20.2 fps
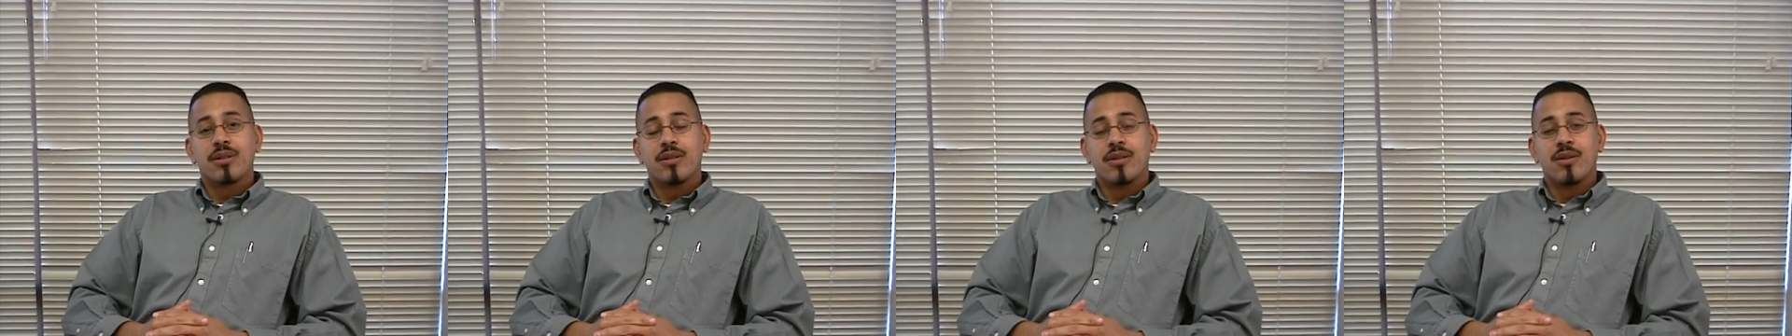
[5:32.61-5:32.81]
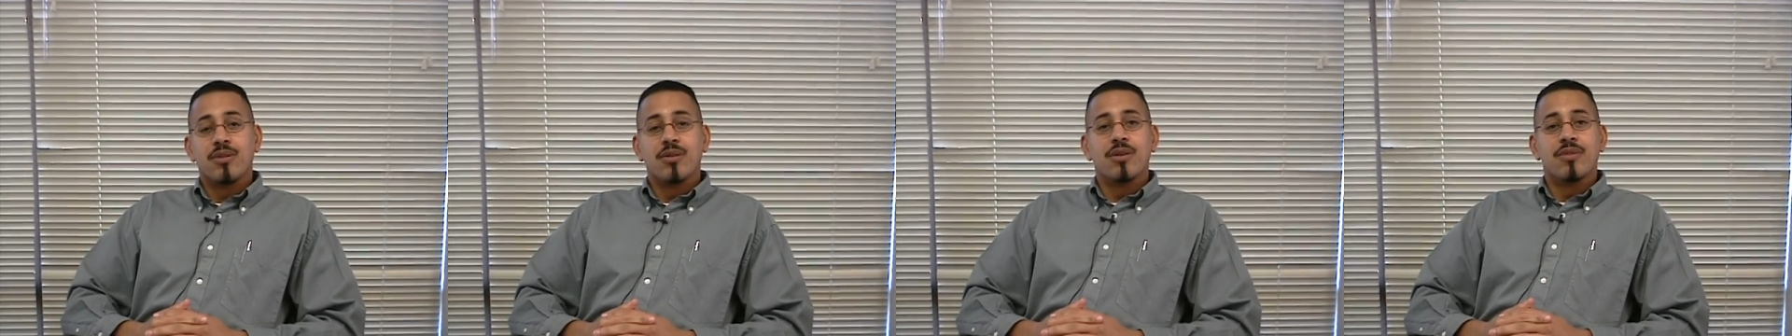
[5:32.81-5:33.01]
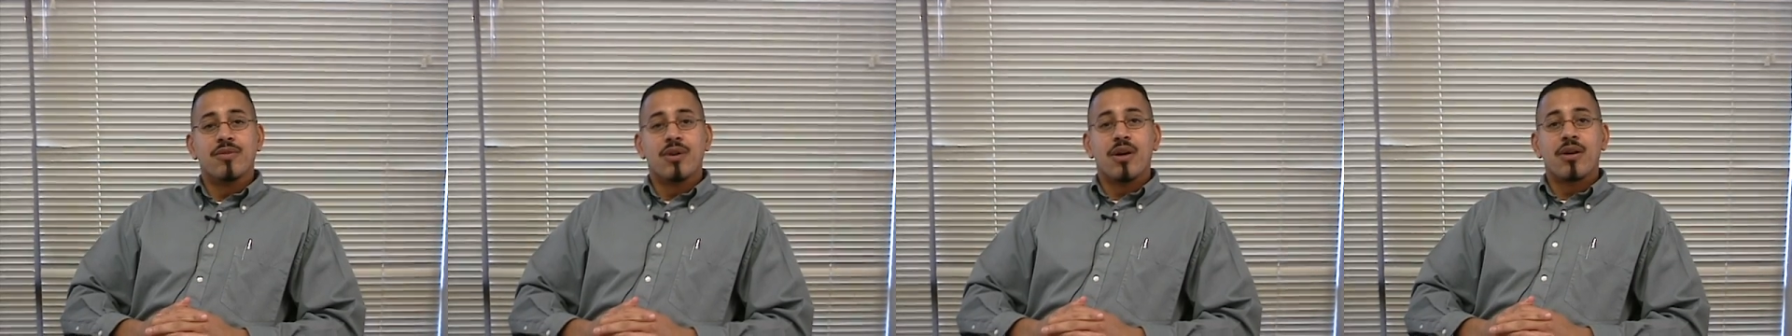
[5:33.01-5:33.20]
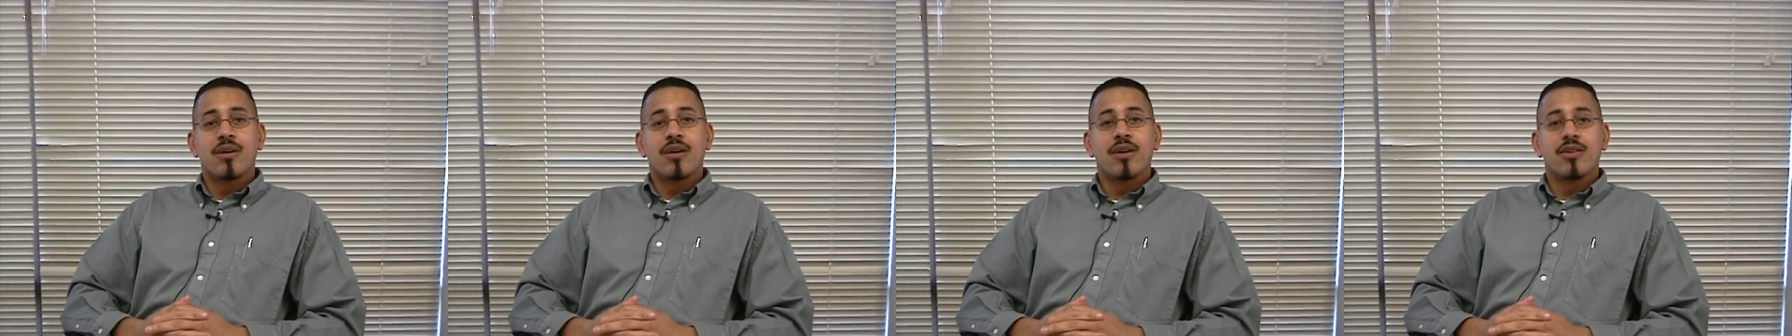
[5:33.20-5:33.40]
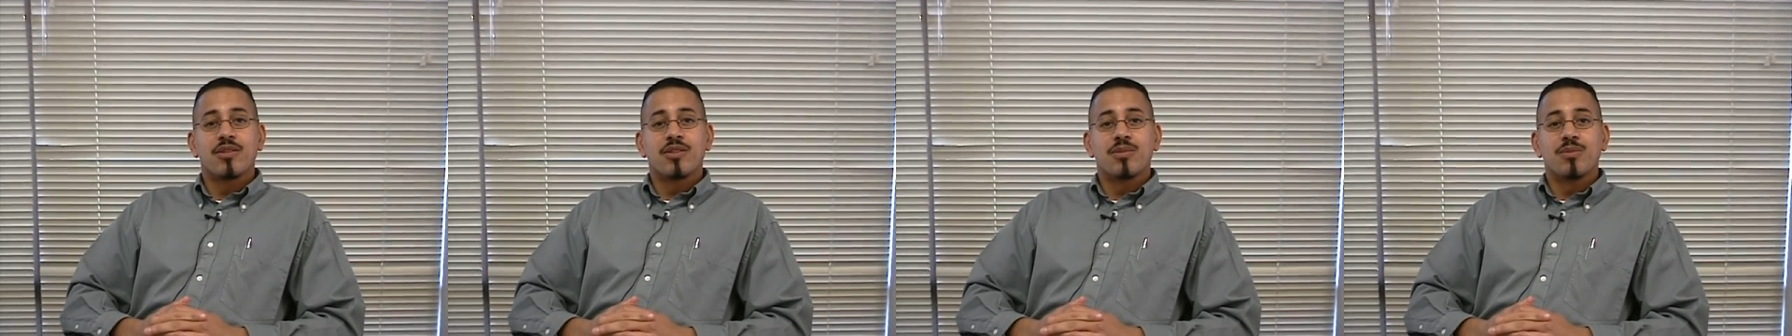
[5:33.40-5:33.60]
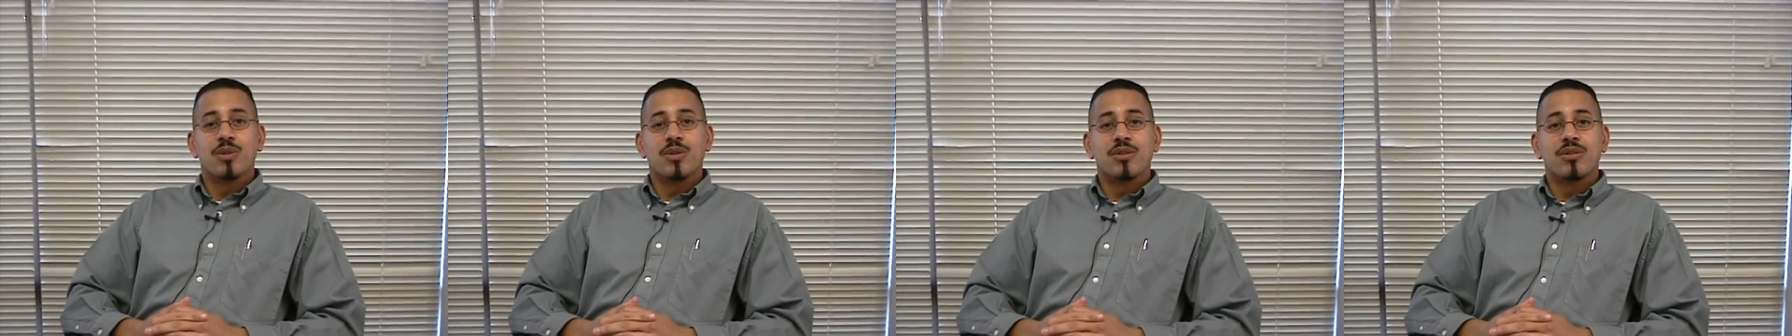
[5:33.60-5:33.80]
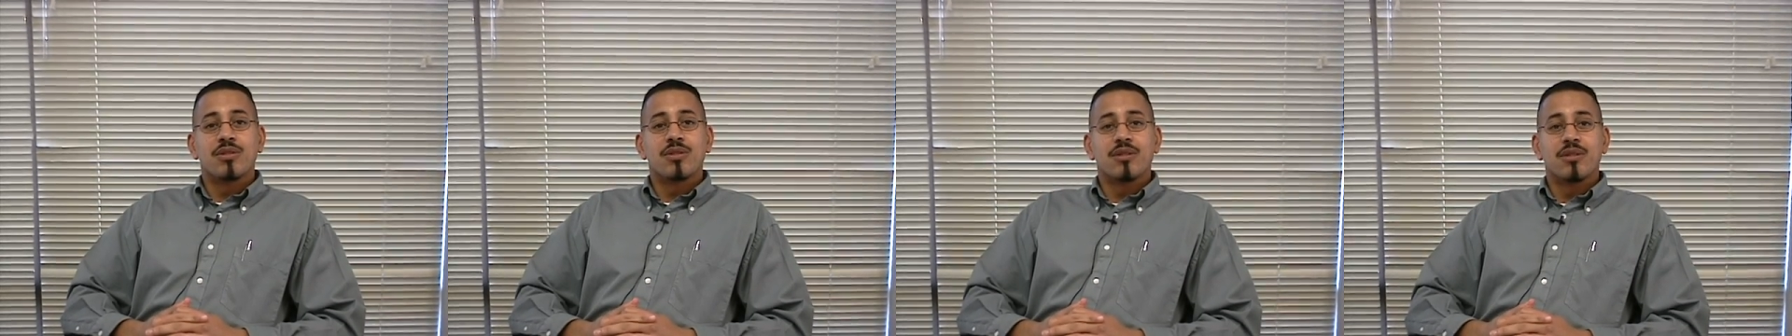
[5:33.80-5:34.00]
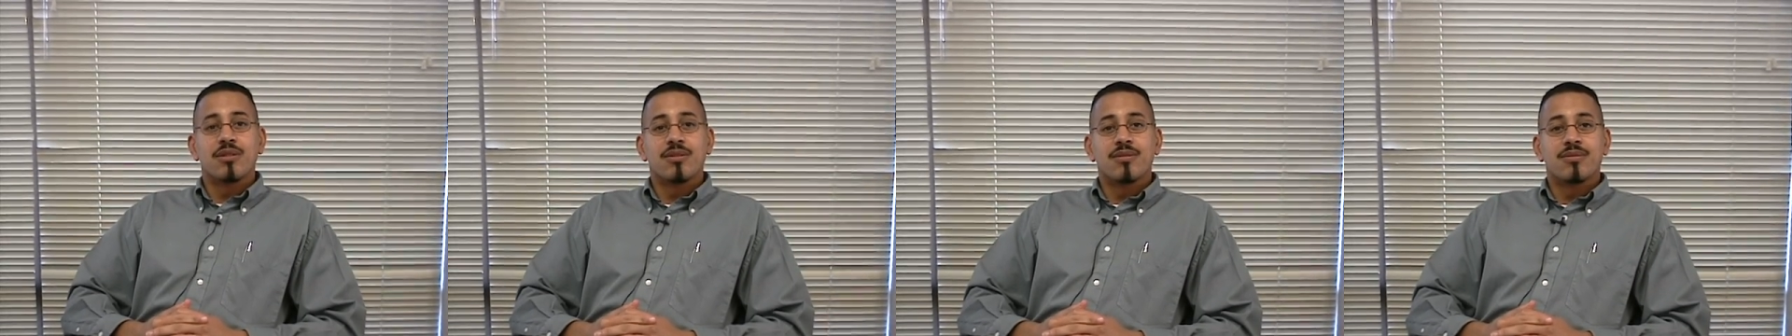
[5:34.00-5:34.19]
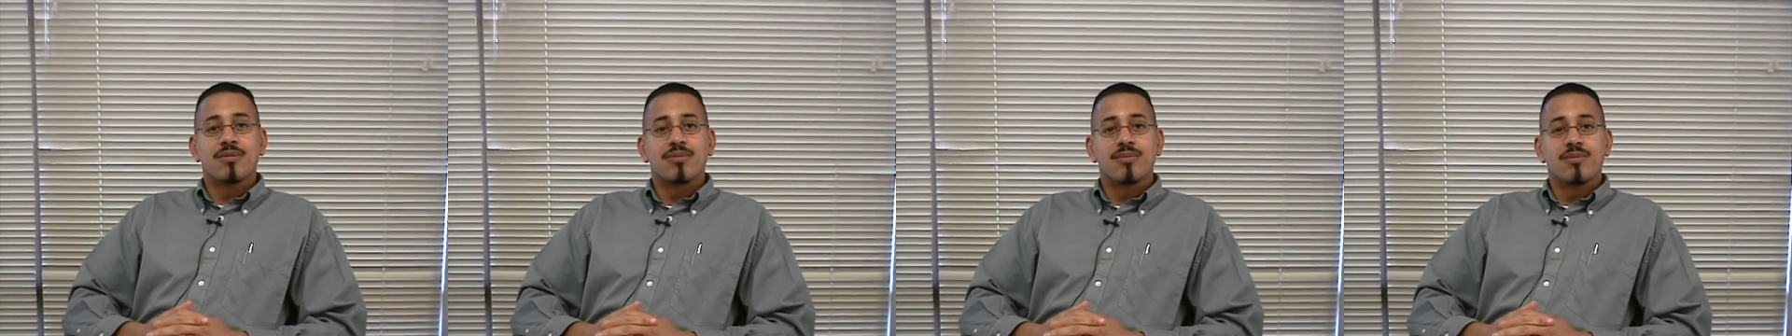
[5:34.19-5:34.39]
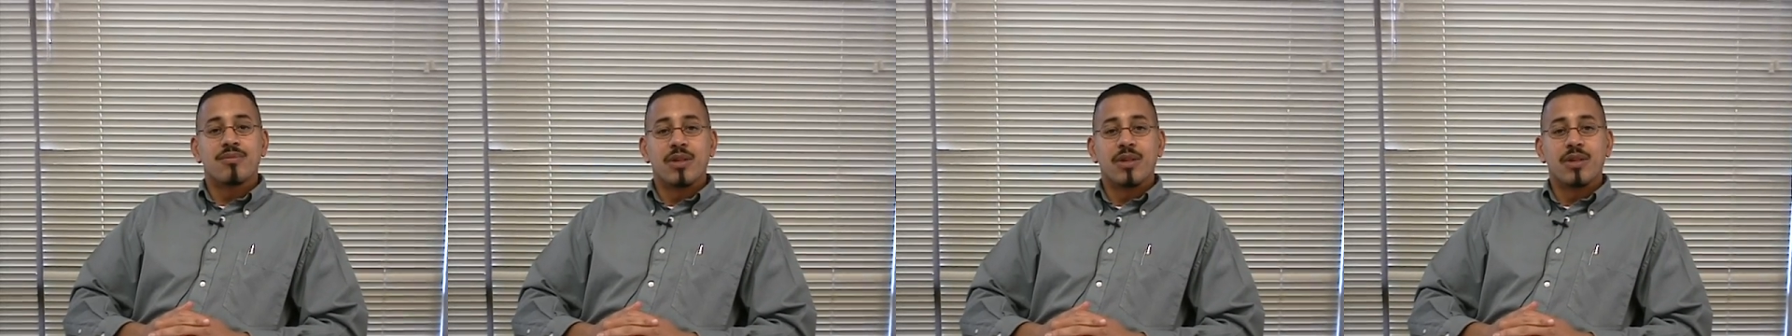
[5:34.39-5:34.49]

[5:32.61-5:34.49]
of our customers to